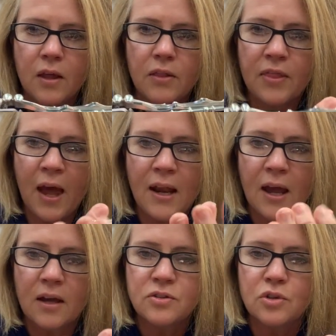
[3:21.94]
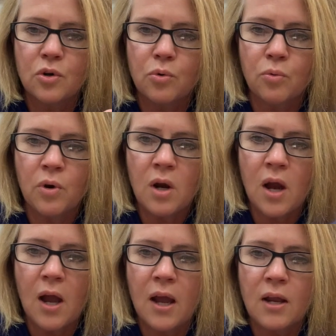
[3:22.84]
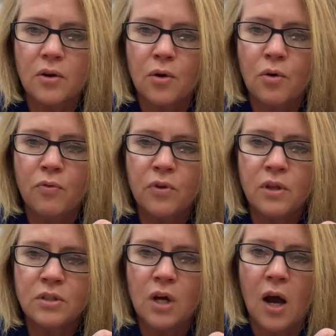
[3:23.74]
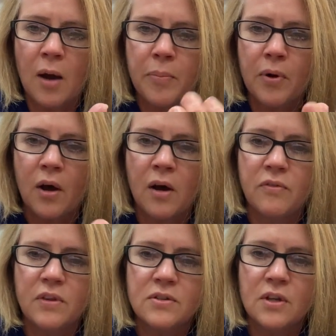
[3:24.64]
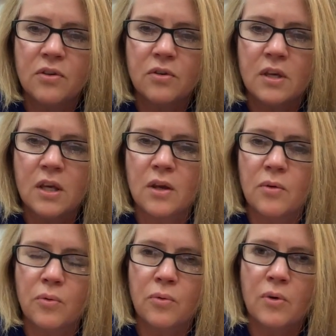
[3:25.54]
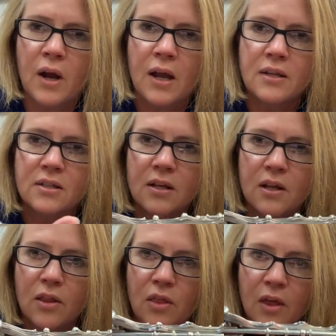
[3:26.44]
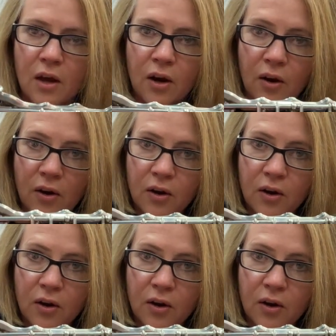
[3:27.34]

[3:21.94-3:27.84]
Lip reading: That has to go right over the top of this other key, right there.